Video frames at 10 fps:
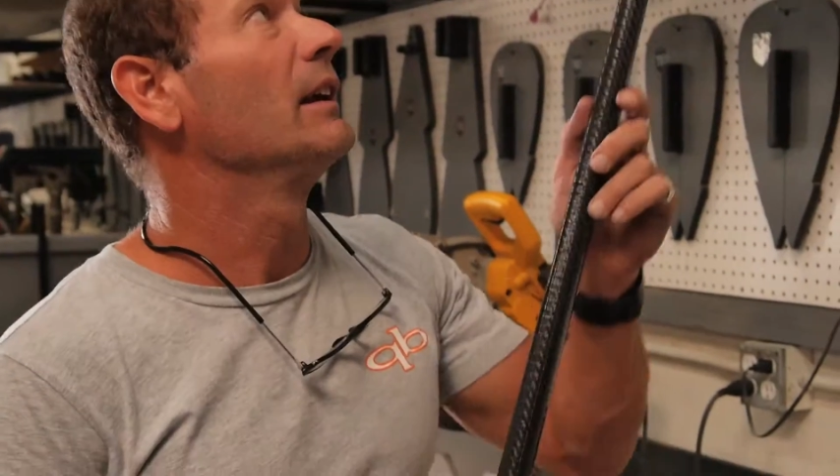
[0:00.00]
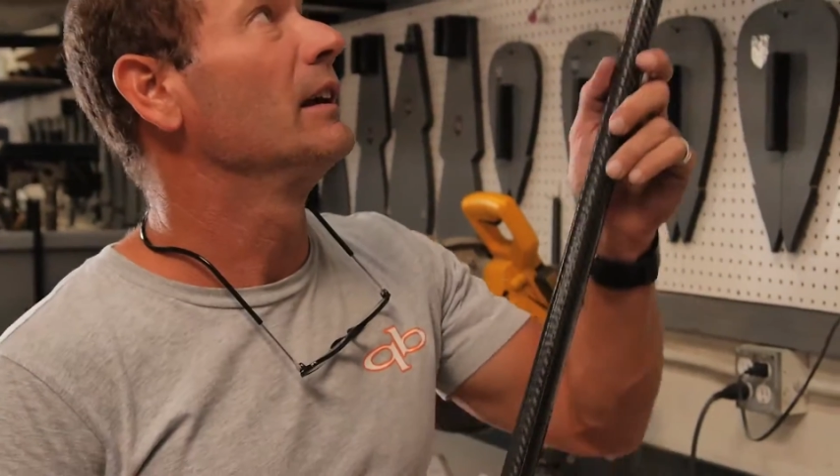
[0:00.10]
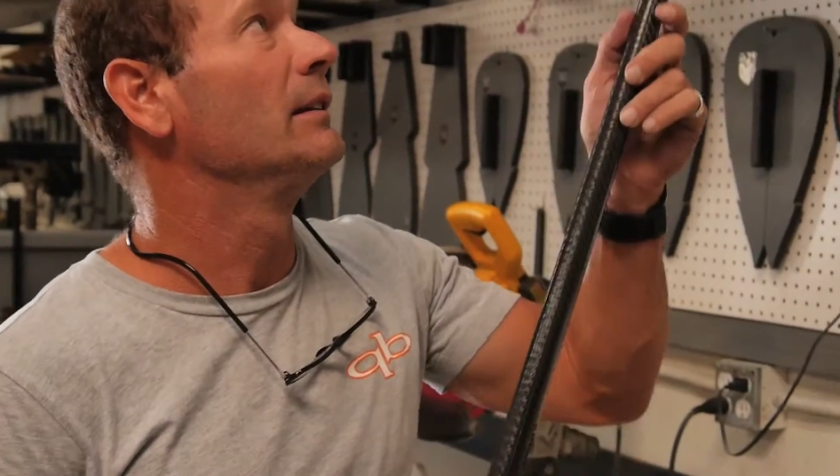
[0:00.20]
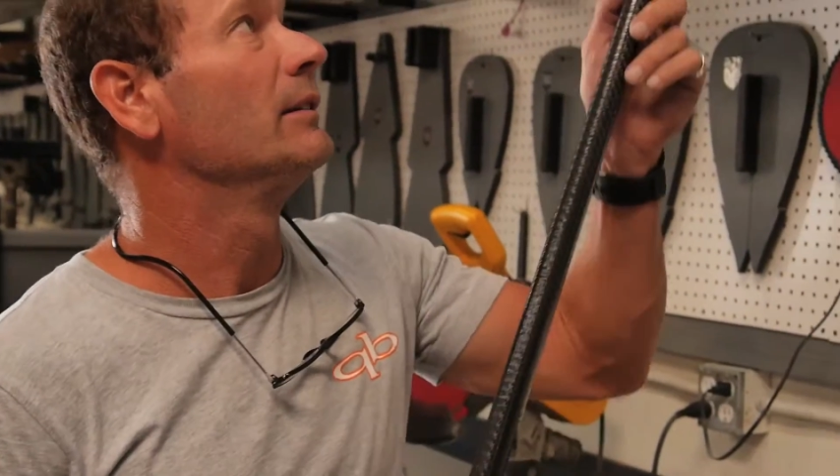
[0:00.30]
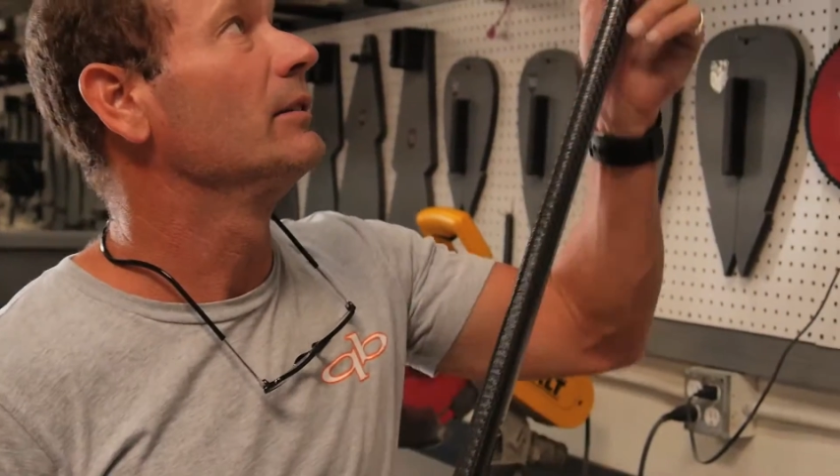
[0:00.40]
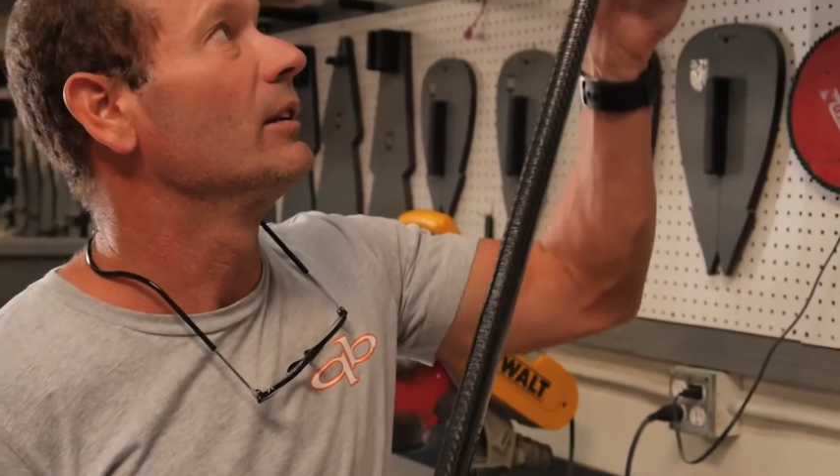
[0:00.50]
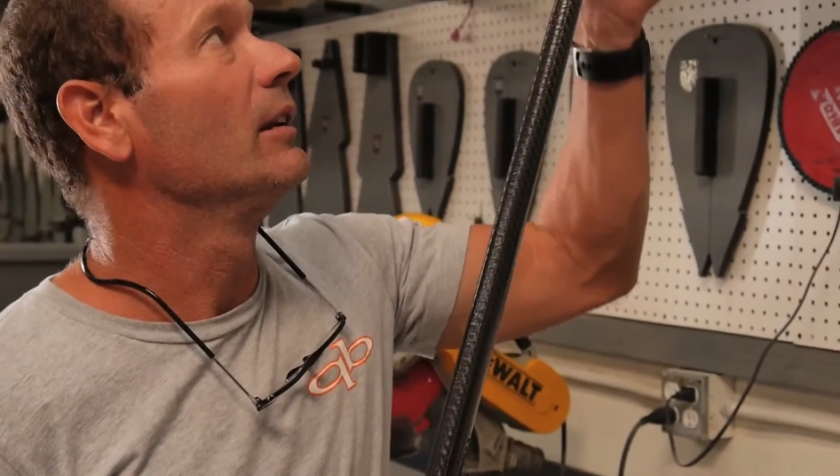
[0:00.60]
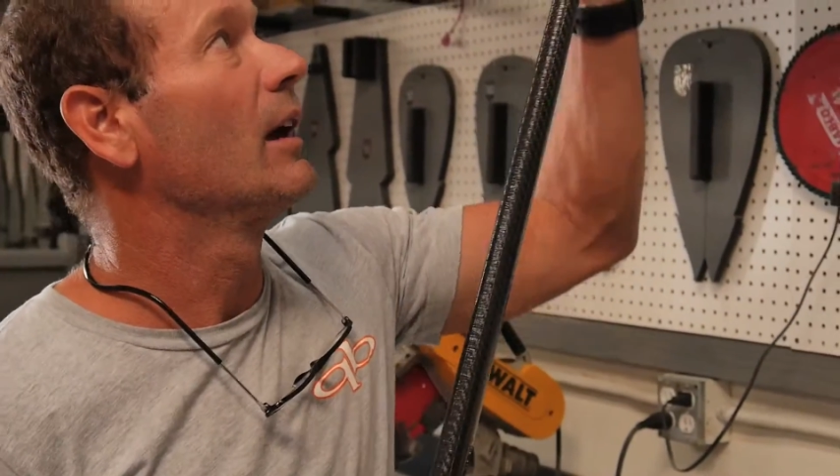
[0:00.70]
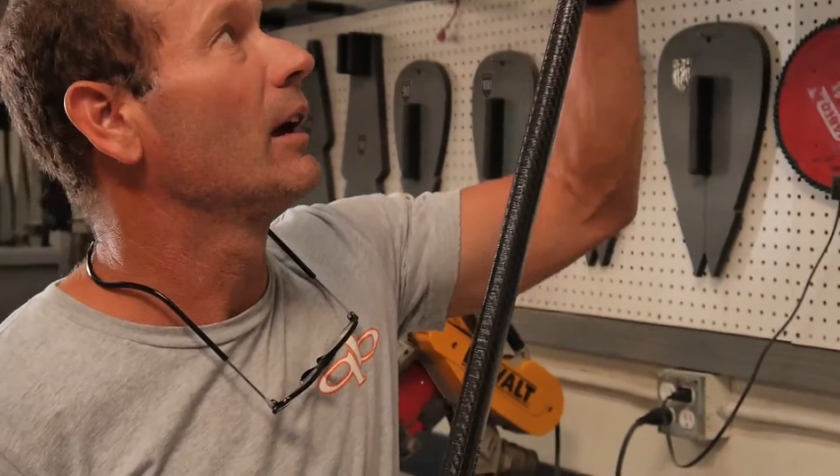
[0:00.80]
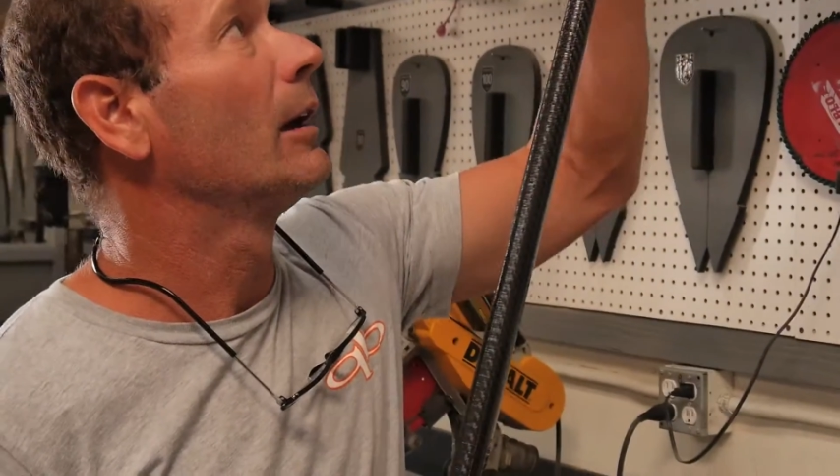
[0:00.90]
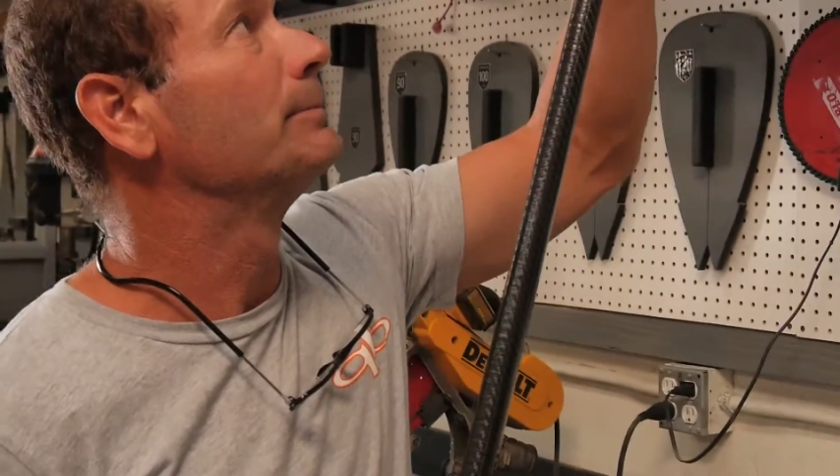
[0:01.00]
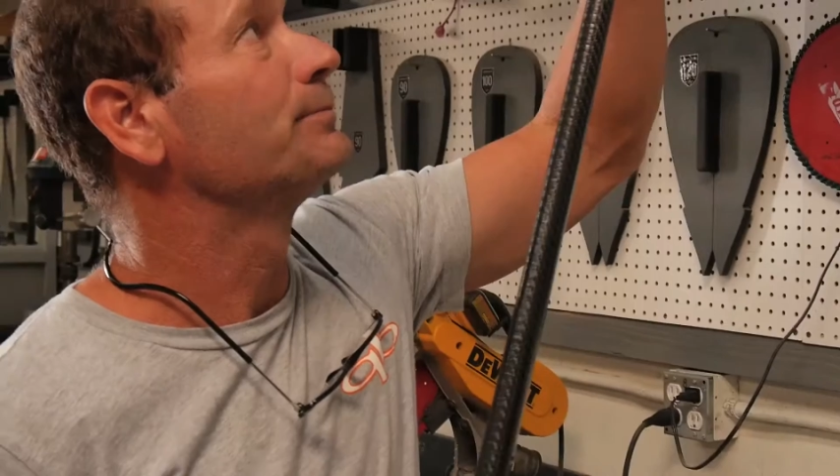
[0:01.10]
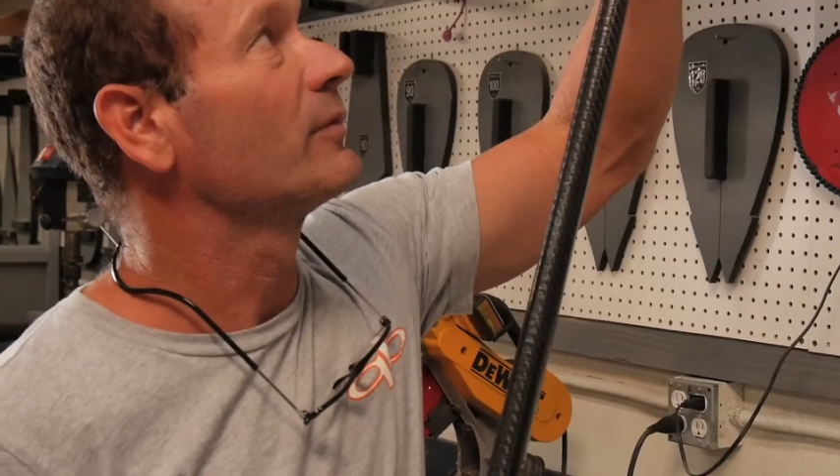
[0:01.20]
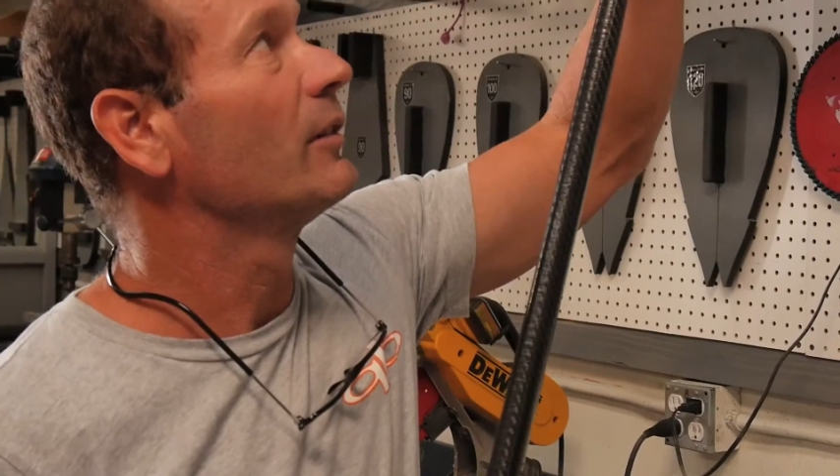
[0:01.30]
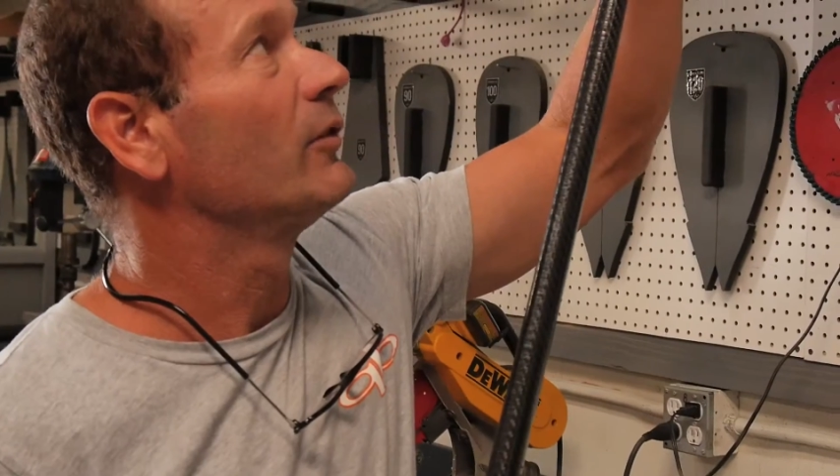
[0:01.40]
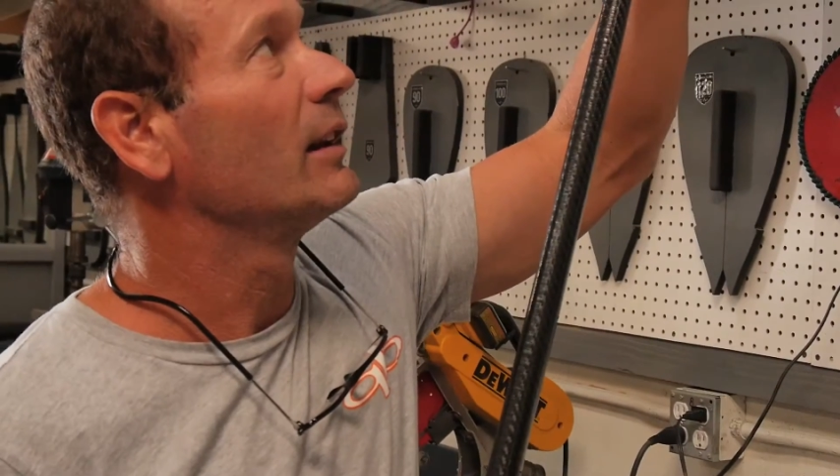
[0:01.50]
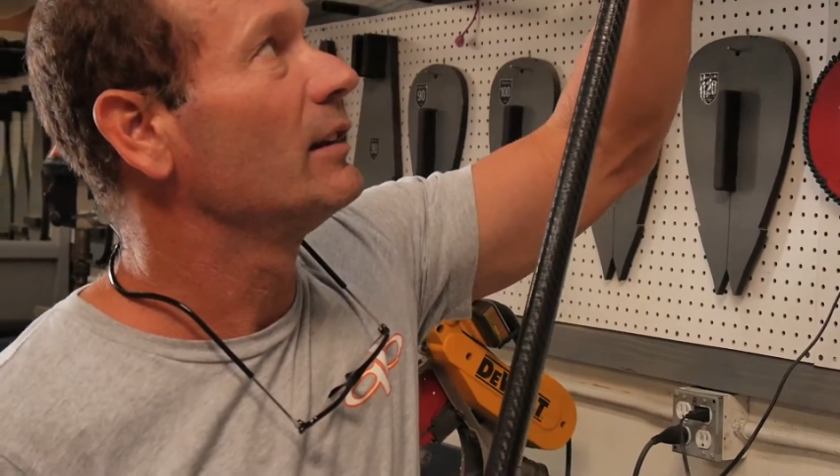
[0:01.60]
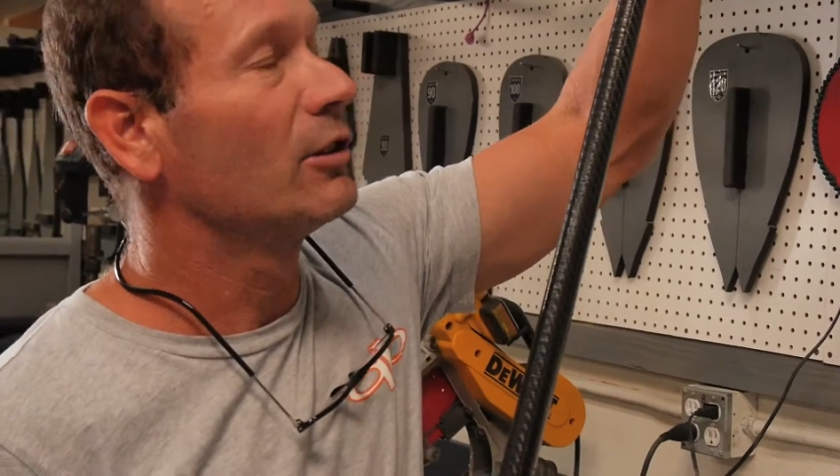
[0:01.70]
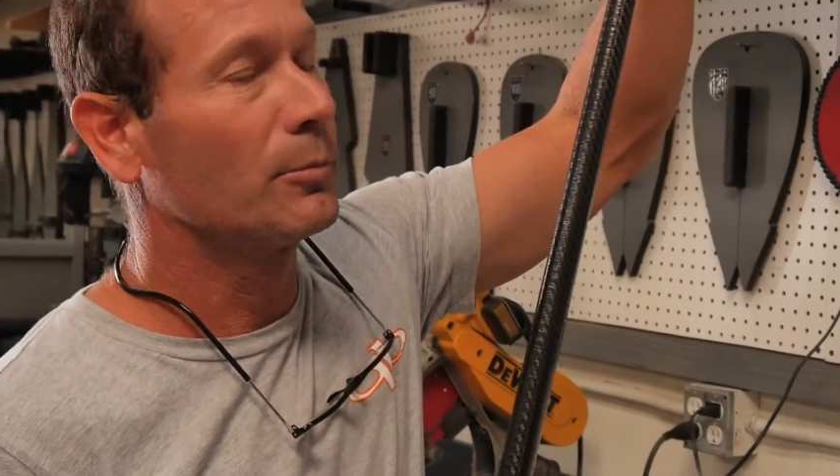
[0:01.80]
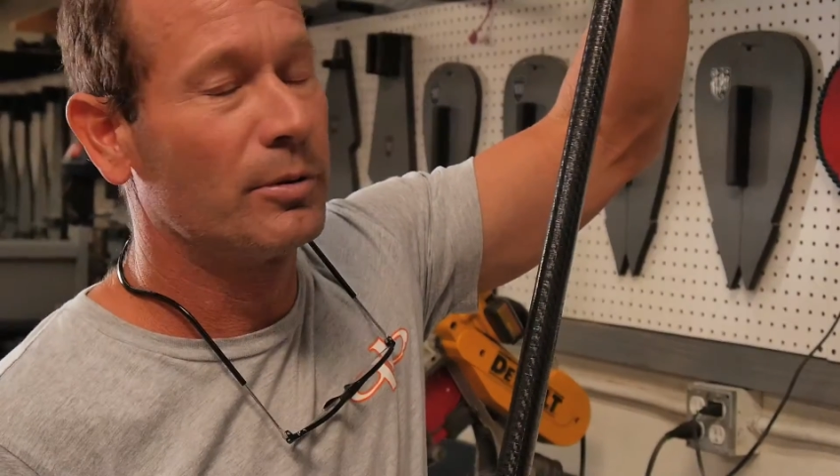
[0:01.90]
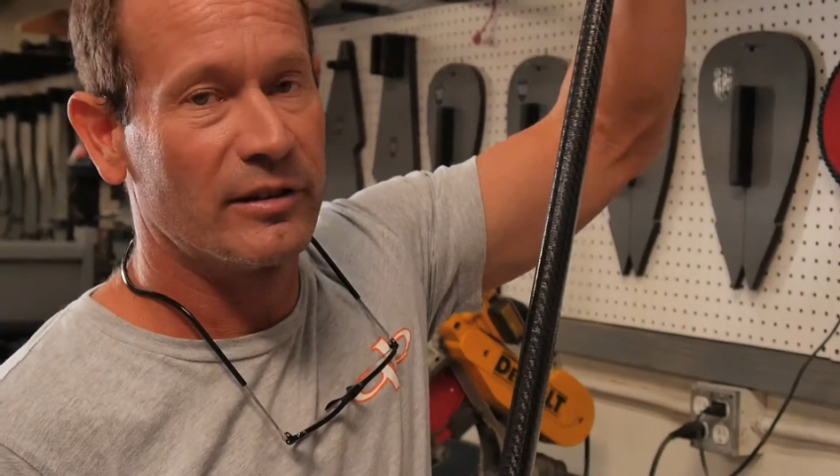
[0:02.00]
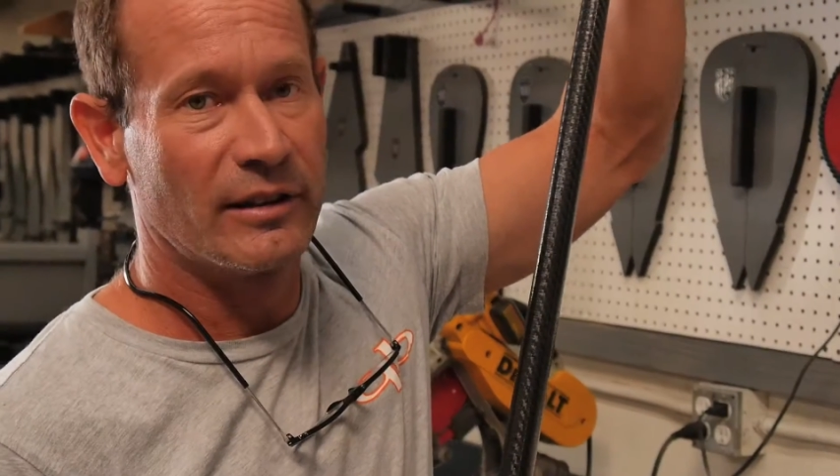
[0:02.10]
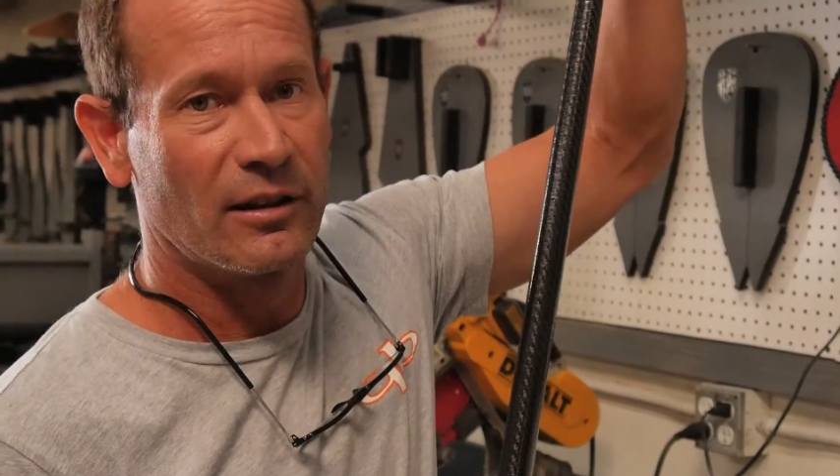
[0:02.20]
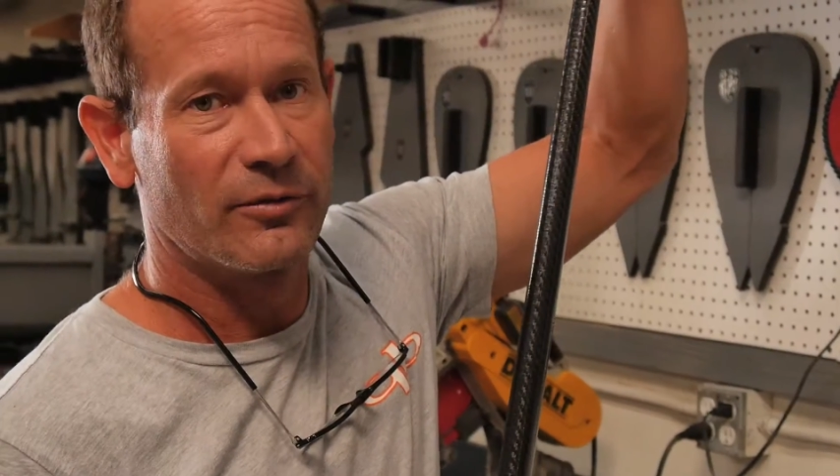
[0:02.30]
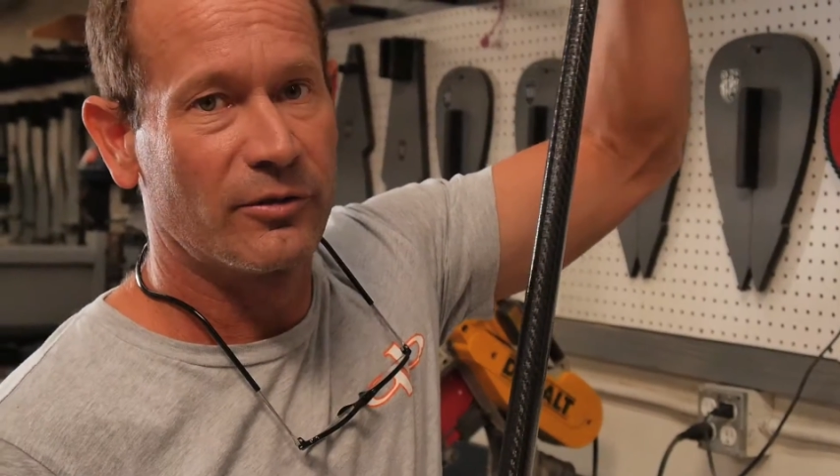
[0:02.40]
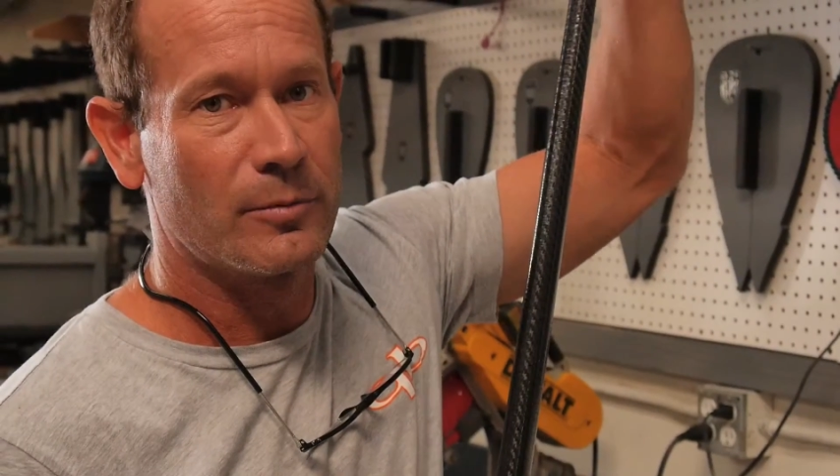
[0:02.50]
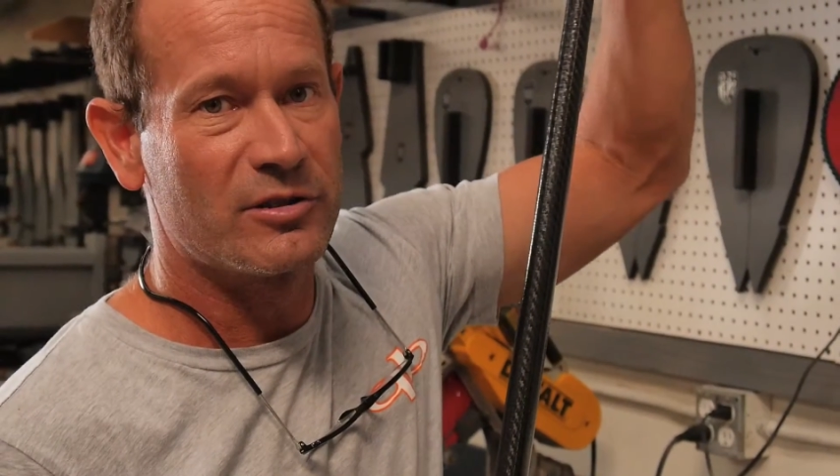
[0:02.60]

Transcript: And if you had a dealer put it together for you,